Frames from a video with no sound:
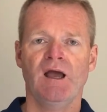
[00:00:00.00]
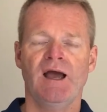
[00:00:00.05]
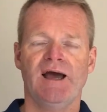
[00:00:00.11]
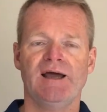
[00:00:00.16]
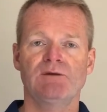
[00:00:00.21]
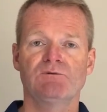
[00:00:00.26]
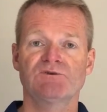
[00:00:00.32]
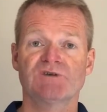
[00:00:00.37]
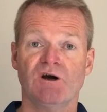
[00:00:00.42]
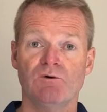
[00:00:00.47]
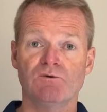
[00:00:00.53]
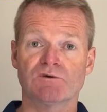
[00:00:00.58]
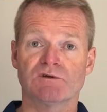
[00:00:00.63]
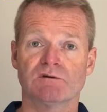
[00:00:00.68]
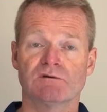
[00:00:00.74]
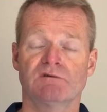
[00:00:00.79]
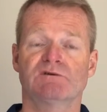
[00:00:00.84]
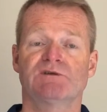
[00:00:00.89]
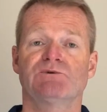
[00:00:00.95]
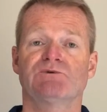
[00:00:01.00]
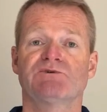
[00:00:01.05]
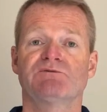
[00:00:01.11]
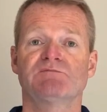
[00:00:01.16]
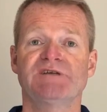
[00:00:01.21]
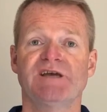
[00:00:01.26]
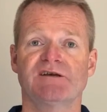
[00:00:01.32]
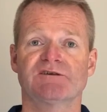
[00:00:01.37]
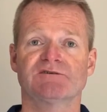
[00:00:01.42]
And he was cold because he was
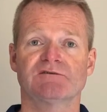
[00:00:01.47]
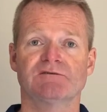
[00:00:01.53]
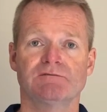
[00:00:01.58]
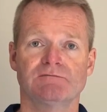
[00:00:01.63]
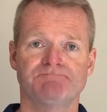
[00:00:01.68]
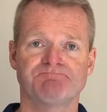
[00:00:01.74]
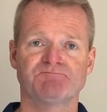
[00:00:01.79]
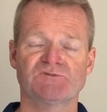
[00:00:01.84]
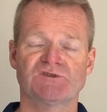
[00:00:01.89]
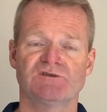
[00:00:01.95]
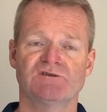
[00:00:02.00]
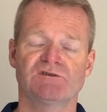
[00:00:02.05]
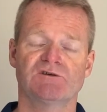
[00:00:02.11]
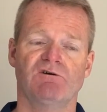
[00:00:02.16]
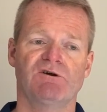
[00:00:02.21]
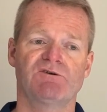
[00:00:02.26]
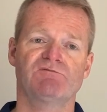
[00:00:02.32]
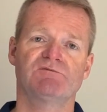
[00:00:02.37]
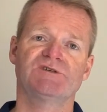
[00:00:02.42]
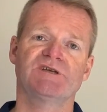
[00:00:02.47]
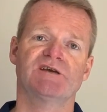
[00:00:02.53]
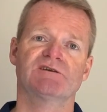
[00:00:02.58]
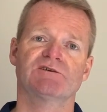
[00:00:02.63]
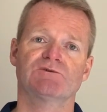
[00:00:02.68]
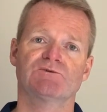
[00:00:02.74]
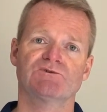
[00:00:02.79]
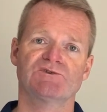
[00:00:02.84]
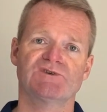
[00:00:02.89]
from Texas. So this guy from
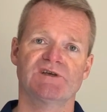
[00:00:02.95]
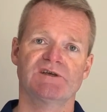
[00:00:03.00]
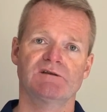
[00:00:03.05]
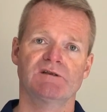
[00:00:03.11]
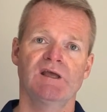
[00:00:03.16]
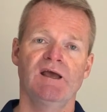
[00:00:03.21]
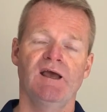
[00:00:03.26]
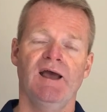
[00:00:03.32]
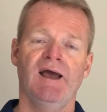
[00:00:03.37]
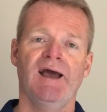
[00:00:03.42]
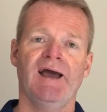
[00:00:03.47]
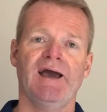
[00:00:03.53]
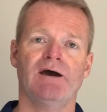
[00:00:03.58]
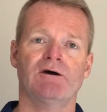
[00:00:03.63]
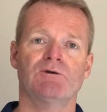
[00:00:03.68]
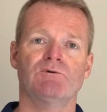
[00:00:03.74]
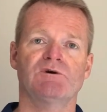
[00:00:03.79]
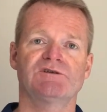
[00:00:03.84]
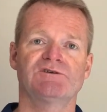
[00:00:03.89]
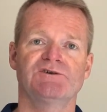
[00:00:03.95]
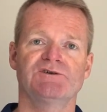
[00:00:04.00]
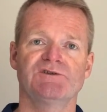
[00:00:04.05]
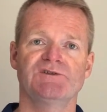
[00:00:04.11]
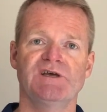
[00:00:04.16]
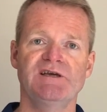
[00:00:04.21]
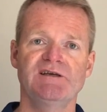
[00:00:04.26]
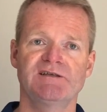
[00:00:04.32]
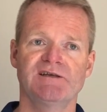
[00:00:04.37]
Texas was saying, how do I
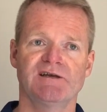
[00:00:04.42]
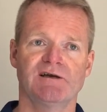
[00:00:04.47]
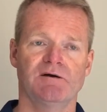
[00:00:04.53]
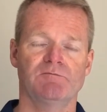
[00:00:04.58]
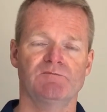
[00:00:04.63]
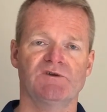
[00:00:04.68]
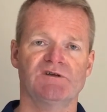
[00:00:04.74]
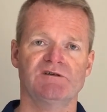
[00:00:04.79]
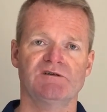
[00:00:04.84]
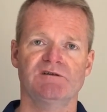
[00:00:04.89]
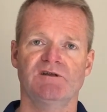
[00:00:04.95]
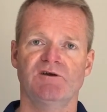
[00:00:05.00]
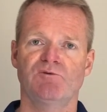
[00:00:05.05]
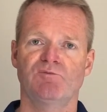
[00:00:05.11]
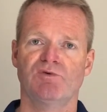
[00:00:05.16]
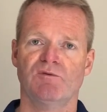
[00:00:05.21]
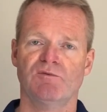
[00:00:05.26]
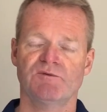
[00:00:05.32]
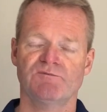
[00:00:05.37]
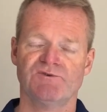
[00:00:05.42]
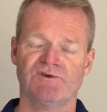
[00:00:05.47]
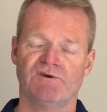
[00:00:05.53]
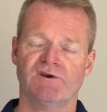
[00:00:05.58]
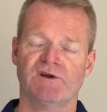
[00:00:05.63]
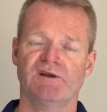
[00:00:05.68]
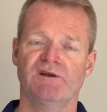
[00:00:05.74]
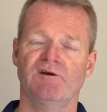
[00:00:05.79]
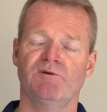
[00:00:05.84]
turn the heating up? I said, no problem, sir,
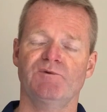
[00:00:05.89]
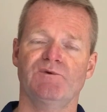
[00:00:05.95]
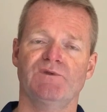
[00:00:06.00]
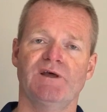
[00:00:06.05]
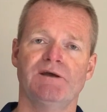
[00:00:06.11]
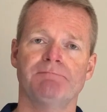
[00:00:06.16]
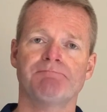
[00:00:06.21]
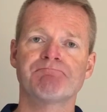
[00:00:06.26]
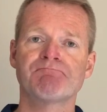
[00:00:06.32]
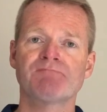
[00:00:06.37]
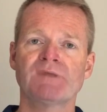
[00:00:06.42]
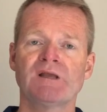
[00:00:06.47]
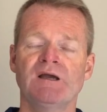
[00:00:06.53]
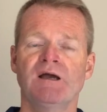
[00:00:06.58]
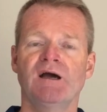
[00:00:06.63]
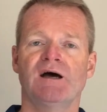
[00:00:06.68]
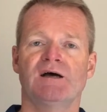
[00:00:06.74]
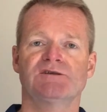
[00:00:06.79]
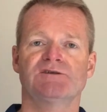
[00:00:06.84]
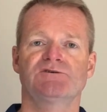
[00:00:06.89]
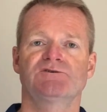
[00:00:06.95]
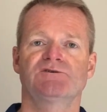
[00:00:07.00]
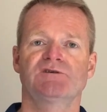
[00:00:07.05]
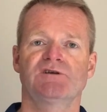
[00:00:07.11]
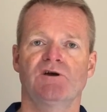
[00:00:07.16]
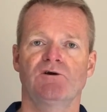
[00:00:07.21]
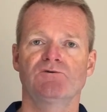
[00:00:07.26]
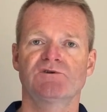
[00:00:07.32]
I can help you with that. I said,
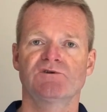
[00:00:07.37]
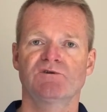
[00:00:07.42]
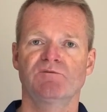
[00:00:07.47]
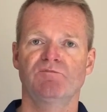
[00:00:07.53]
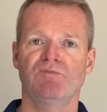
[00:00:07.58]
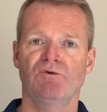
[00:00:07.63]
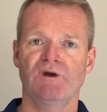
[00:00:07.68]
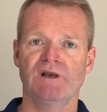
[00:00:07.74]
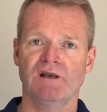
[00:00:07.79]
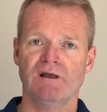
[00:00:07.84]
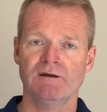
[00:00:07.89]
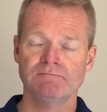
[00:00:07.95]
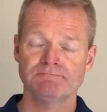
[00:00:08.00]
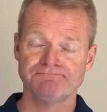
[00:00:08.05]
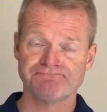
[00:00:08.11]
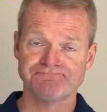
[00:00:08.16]
just go to the boiler.